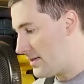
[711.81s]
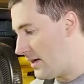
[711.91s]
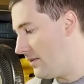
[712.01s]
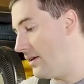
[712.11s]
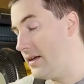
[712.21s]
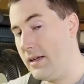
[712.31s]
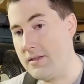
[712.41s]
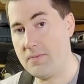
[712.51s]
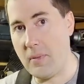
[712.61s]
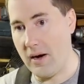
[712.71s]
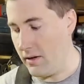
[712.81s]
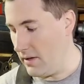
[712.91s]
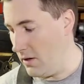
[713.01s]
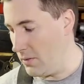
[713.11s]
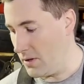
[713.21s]
down that it's
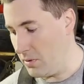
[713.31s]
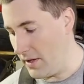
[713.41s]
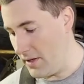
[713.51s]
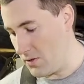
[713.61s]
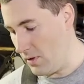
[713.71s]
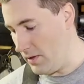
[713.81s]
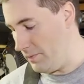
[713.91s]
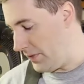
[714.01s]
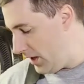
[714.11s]
parallel with the blade as well.